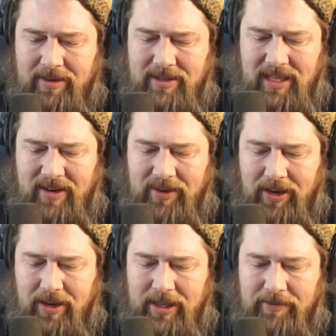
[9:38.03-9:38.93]

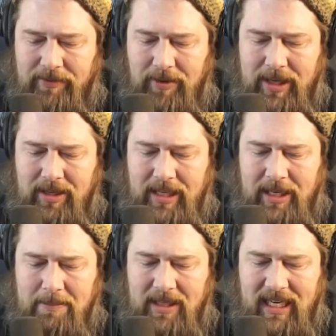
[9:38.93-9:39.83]
Savior in foil and
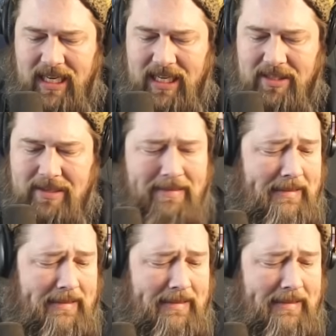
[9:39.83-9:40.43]
a plains.